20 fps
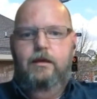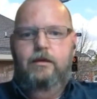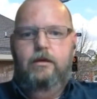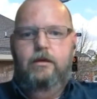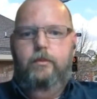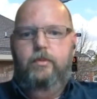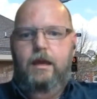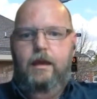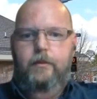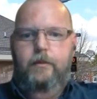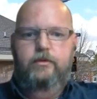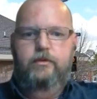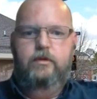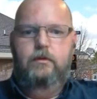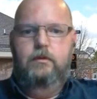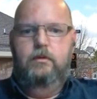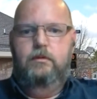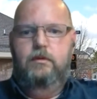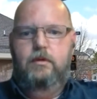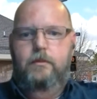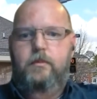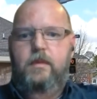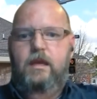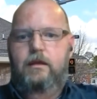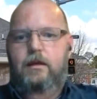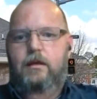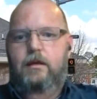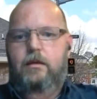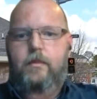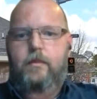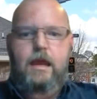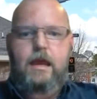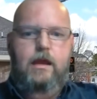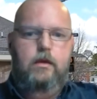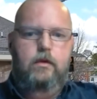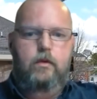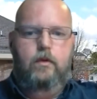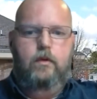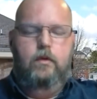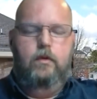to be able to meet the
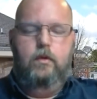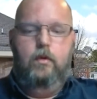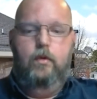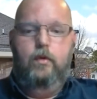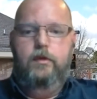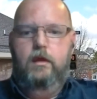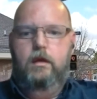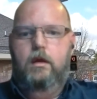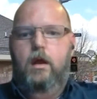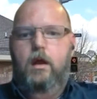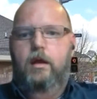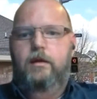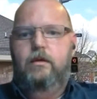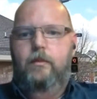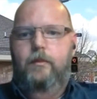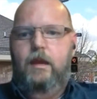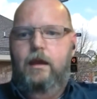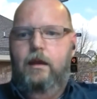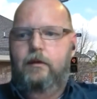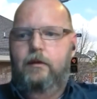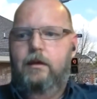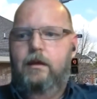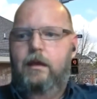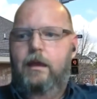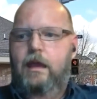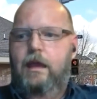demand or the non-demand.